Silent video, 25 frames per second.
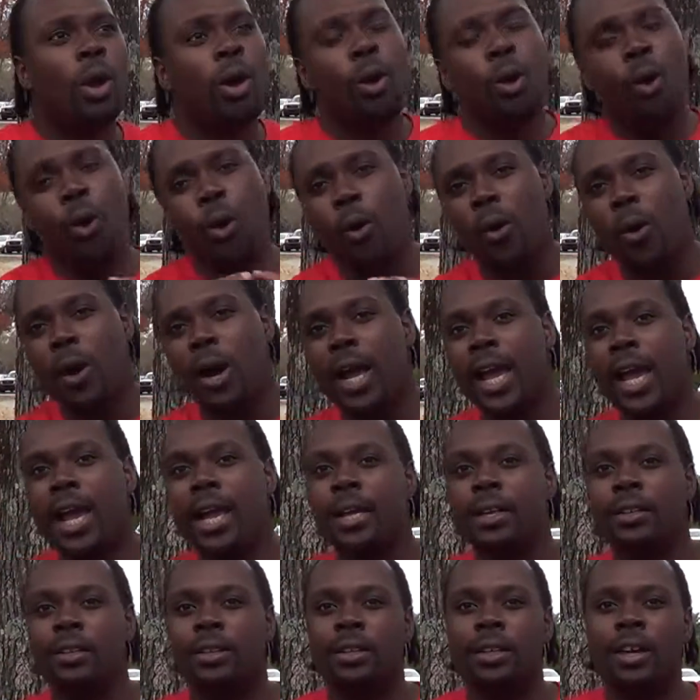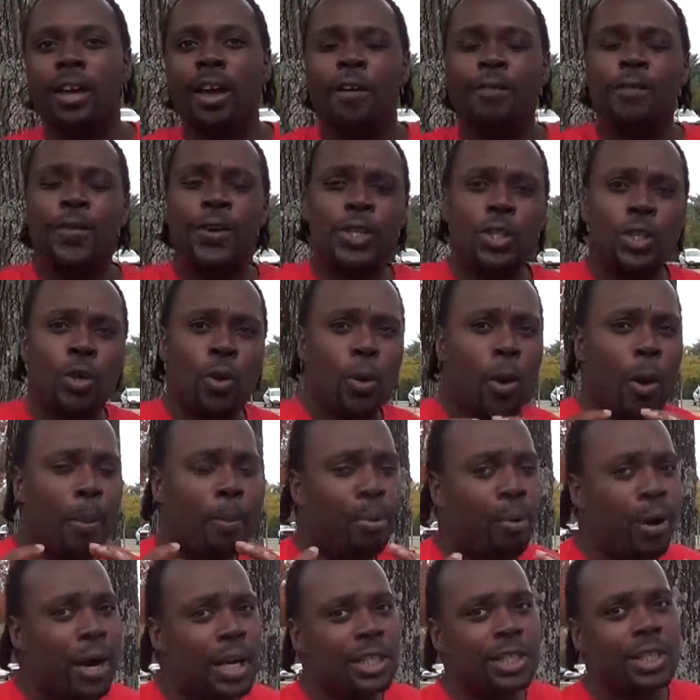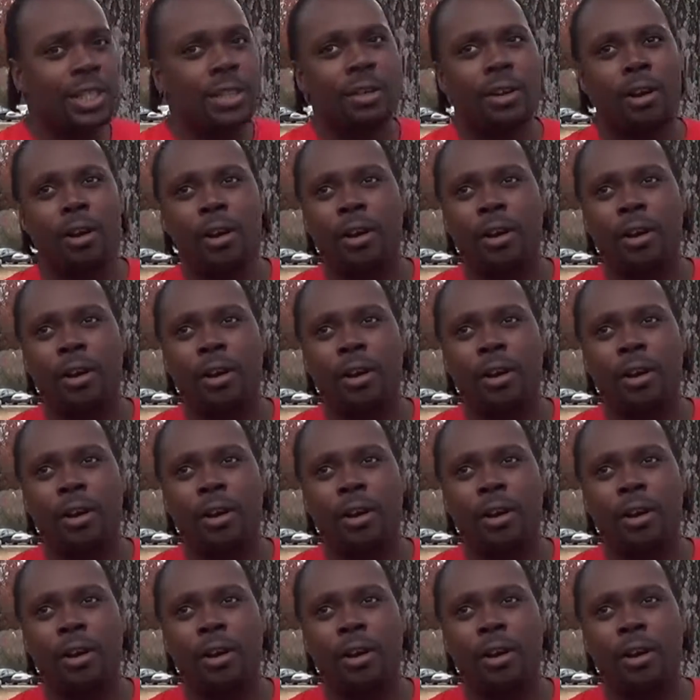aura and physical expression